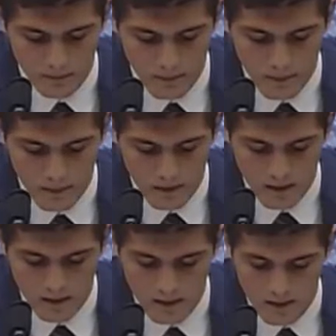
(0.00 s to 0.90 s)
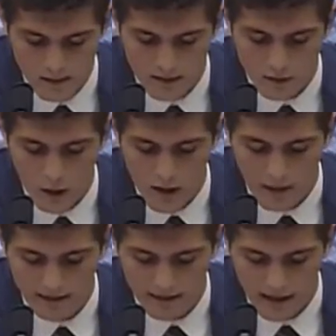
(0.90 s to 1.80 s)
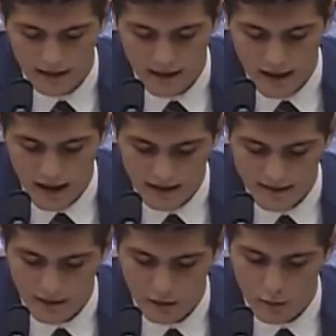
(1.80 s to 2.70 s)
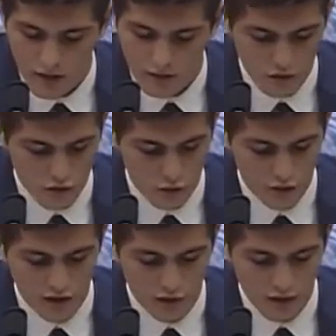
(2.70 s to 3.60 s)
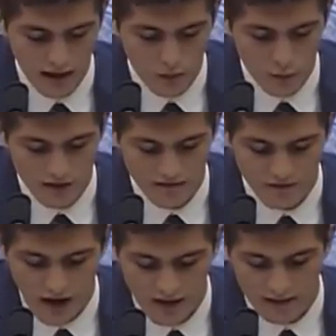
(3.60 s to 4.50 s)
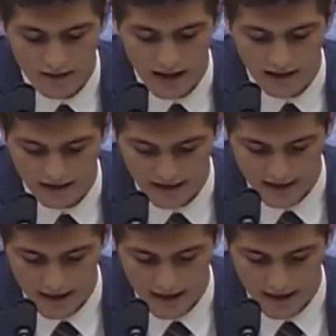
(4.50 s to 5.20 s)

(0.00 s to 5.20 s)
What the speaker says: been detained and held against his will at the notorious Evin prison. This is why my dad